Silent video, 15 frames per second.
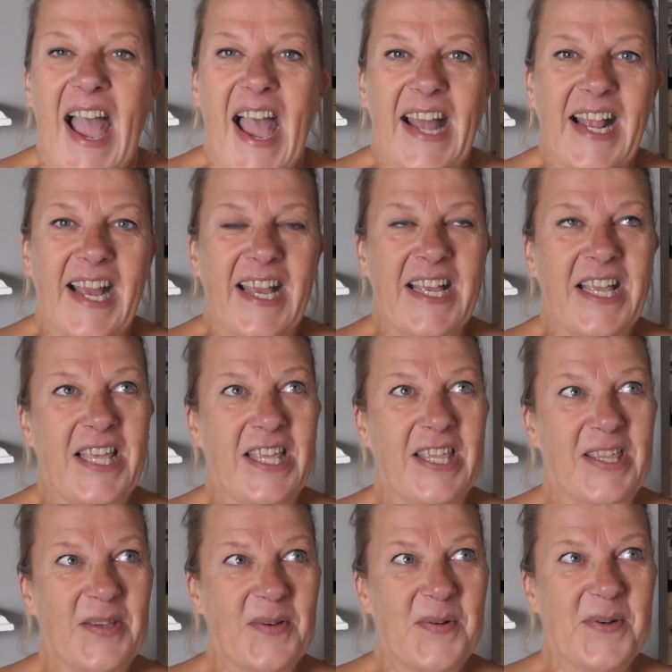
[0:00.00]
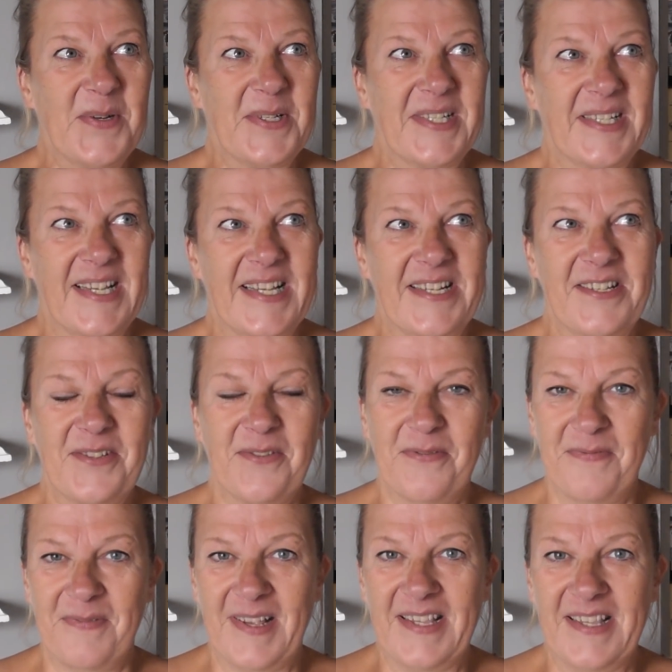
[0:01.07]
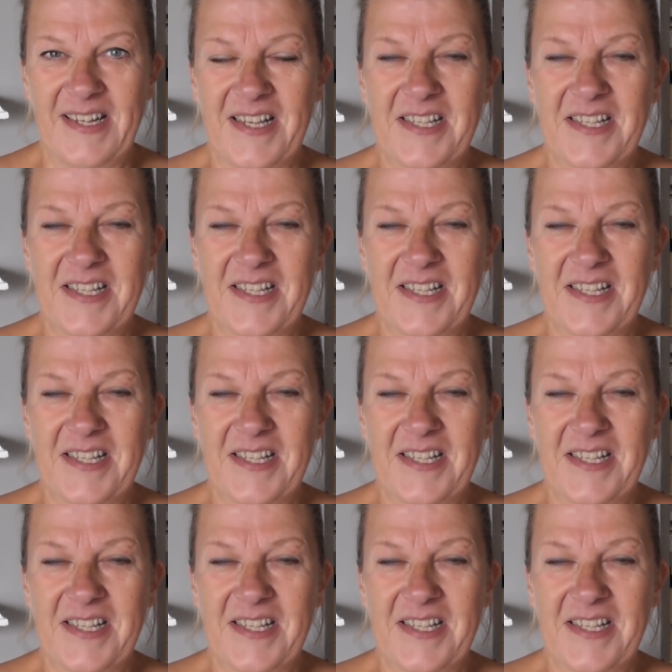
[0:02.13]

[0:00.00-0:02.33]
And I thought in the